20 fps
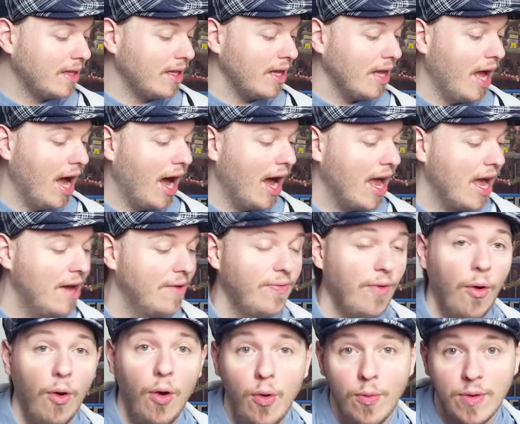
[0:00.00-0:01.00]
I have
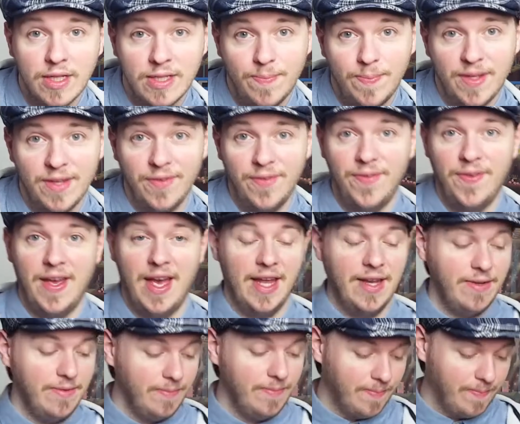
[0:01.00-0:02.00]
always been a
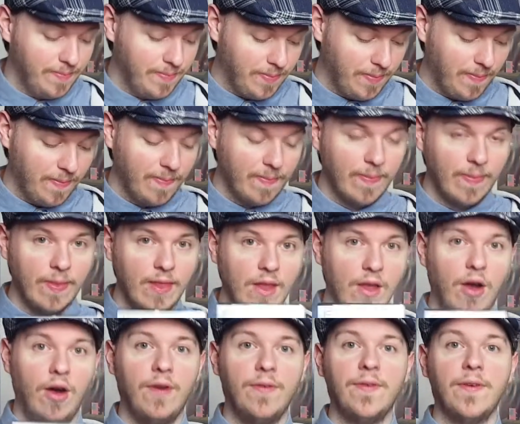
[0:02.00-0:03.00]
fan
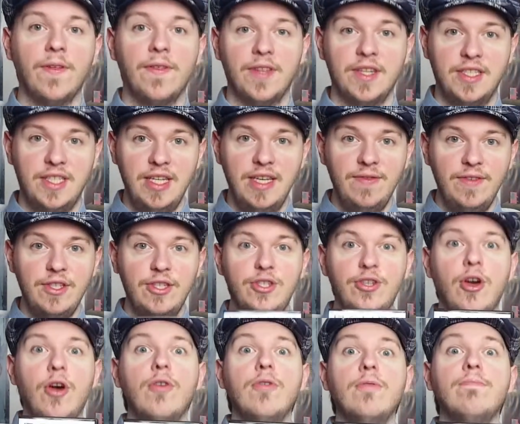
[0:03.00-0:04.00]
of the TV
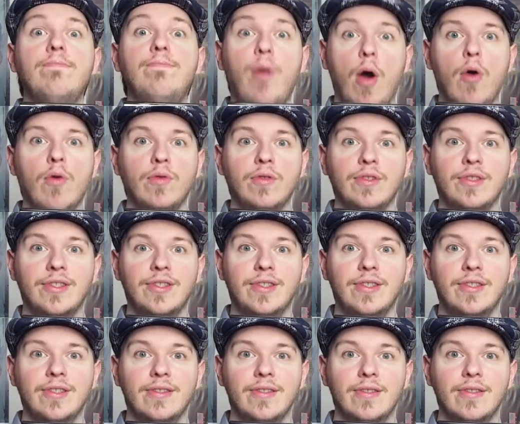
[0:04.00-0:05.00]
show
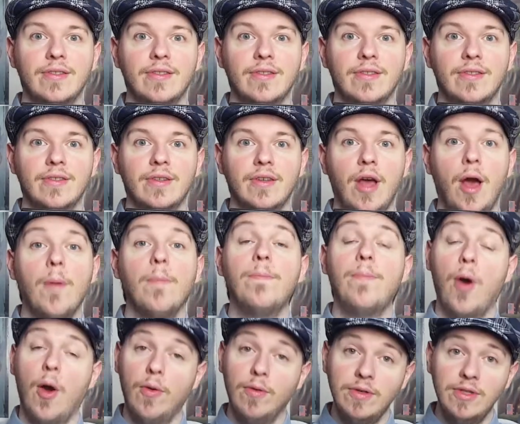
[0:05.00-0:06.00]
Bones.
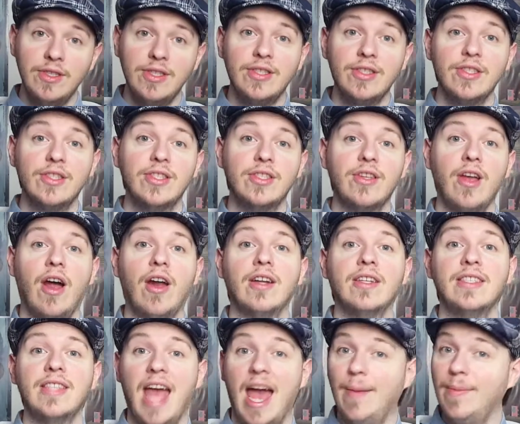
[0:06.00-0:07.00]
Bones
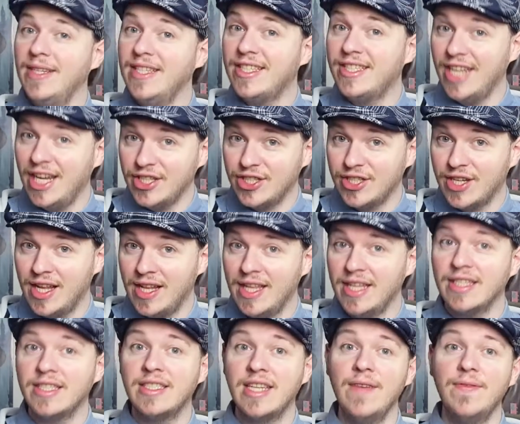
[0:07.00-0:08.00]
stars Emily Deschanel
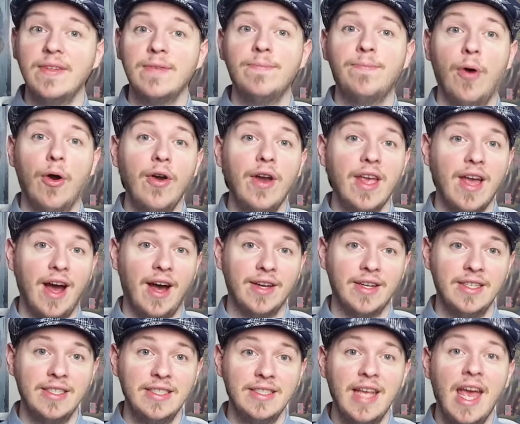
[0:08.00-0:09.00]
and David
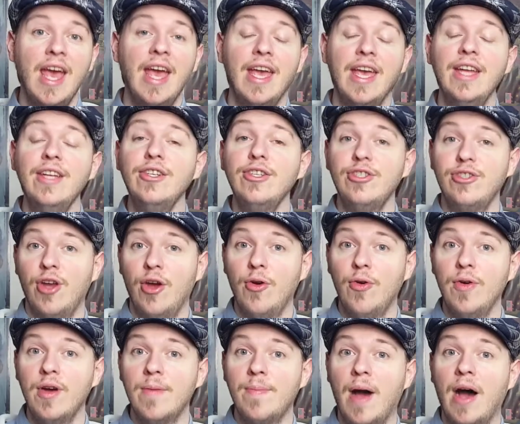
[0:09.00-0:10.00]
Boreanaz in a
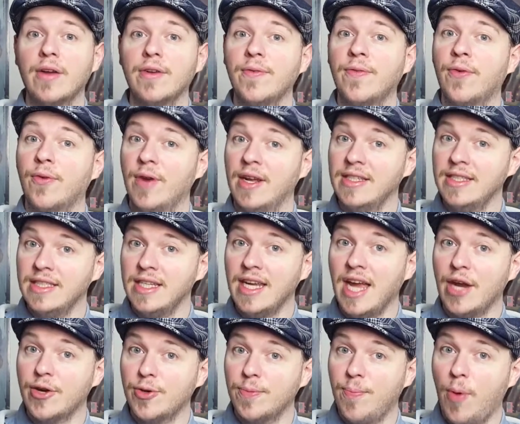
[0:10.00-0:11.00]
show about a forensic
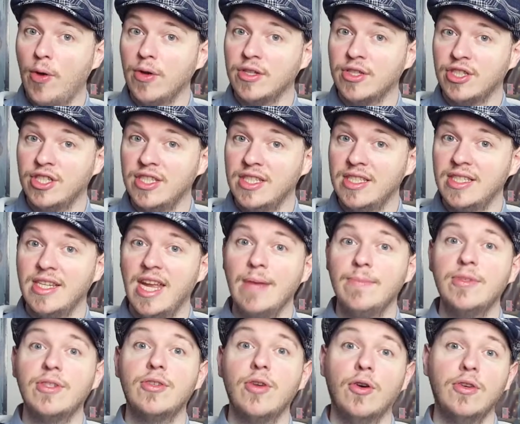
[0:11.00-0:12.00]
anthropologist
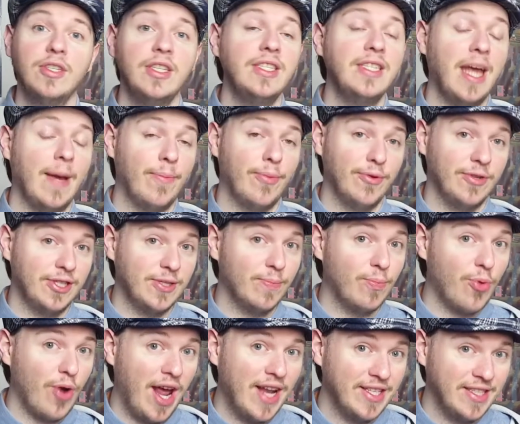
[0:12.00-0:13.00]
named Dr. Temperance
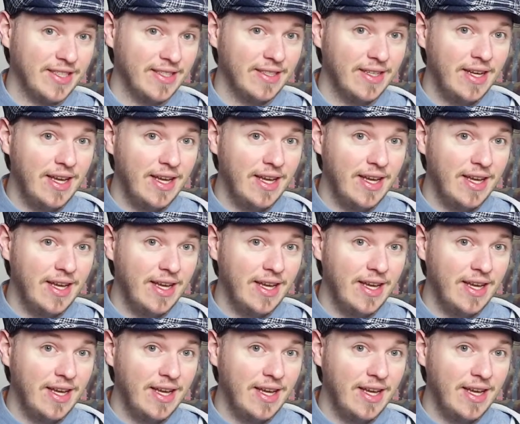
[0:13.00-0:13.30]
Brennan.